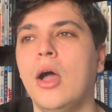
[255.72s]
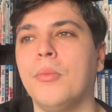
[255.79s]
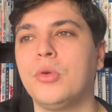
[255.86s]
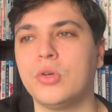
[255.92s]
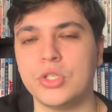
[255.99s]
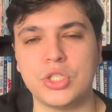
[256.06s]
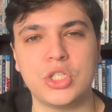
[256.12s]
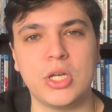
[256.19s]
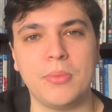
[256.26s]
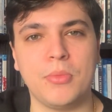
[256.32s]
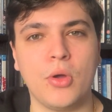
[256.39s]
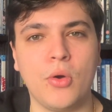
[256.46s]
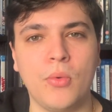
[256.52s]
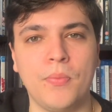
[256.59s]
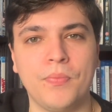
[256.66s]
Chris
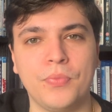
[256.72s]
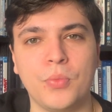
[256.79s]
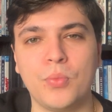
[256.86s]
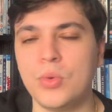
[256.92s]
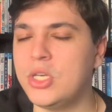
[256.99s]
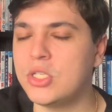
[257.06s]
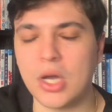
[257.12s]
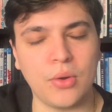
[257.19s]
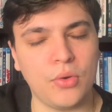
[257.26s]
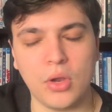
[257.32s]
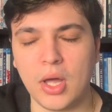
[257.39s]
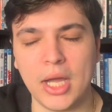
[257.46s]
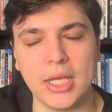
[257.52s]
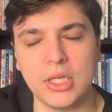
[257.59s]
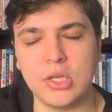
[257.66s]
Chibnall, we don't
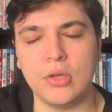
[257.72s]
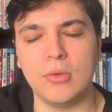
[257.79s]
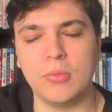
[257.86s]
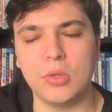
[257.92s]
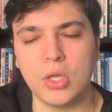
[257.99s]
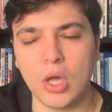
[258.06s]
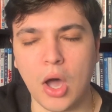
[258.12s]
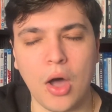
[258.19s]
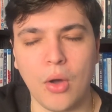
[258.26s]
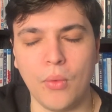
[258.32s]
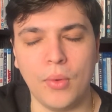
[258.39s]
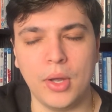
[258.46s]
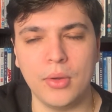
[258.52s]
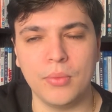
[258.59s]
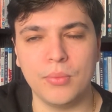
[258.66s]
like you.
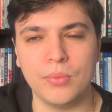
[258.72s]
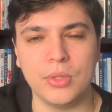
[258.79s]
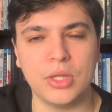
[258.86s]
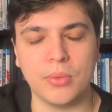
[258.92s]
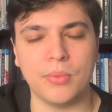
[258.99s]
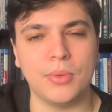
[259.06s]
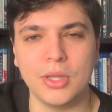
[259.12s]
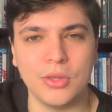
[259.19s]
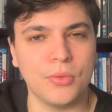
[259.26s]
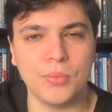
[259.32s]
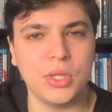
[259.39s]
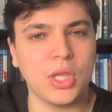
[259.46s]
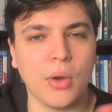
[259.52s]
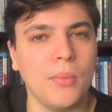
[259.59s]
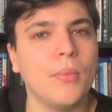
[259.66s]
Go. We
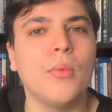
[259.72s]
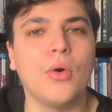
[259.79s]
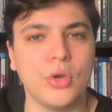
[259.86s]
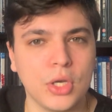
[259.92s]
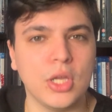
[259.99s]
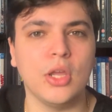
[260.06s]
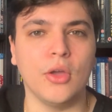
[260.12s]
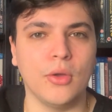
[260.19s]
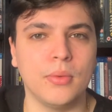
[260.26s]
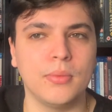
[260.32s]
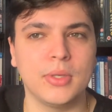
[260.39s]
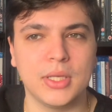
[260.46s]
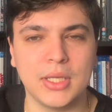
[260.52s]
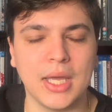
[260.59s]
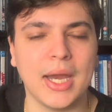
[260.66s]
don't want you.
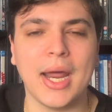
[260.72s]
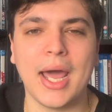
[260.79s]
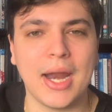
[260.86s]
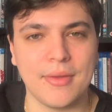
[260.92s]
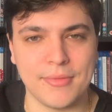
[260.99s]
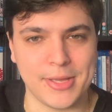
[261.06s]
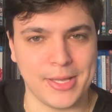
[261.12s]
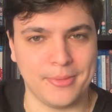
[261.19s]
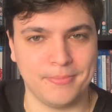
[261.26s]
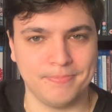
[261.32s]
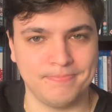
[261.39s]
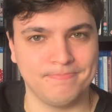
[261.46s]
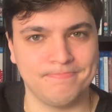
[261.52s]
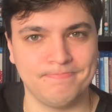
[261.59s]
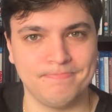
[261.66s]
Get out of here.
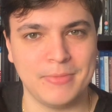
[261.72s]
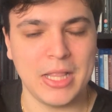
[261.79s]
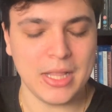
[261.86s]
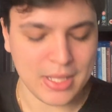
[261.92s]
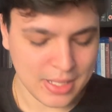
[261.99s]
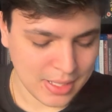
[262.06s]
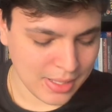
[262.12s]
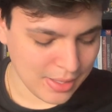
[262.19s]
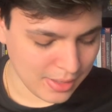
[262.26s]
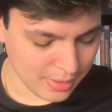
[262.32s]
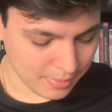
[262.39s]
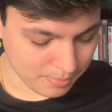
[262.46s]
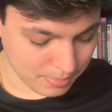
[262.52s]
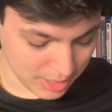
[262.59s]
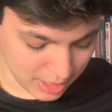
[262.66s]

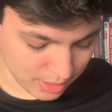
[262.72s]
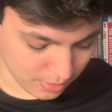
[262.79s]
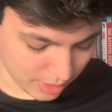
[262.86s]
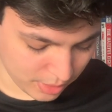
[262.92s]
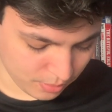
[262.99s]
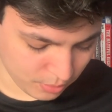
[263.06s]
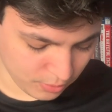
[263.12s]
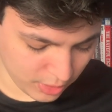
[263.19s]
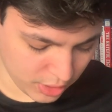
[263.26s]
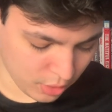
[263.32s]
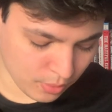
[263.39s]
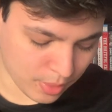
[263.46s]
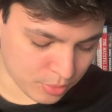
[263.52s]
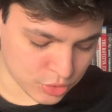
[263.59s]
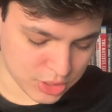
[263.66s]
But anyway, we've only got
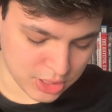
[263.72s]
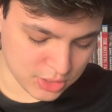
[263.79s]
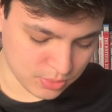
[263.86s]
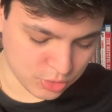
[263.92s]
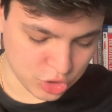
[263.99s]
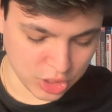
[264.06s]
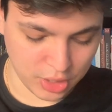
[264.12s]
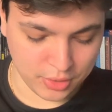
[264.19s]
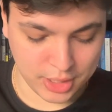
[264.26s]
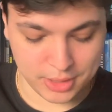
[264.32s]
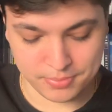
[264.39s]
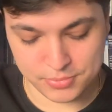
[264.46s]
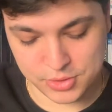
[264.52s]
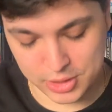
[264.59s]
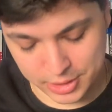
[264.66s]
one more season with Jodie,
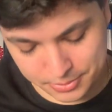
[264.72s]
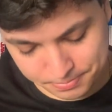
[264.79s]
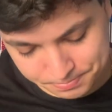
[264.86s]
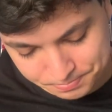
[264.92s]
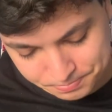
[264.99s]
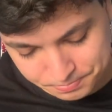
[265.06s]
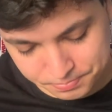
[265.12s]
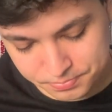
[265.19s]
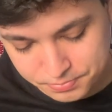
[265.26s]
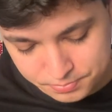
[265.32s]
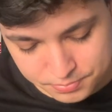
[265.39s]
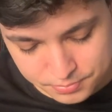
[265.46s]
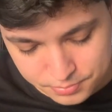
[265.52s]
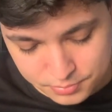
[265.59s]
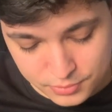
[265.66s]
so
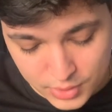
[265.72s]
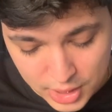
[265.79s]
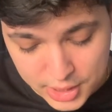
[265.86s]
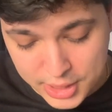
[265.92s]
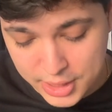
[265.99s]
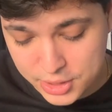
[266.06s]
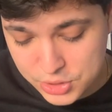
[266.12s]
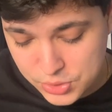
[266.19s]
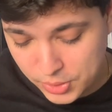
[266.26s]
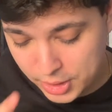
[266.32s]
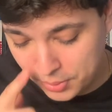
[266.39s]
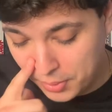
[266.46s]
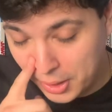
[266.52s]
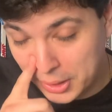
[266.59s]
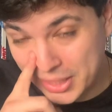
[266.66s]
the end of
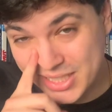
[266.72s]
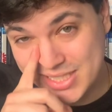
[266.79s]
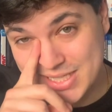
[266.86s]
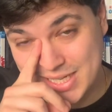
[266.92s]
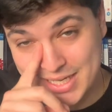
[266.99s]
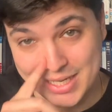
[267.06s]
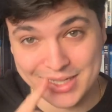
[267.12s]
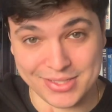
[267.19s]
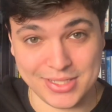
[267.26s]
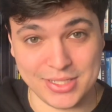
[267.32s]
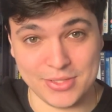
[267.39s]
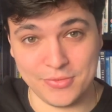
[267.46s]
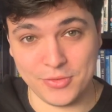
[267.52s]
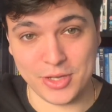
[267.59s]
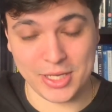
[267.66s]
21. Let's see how
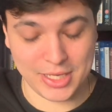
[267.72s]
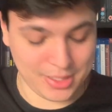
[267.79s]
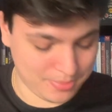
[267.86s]
season 13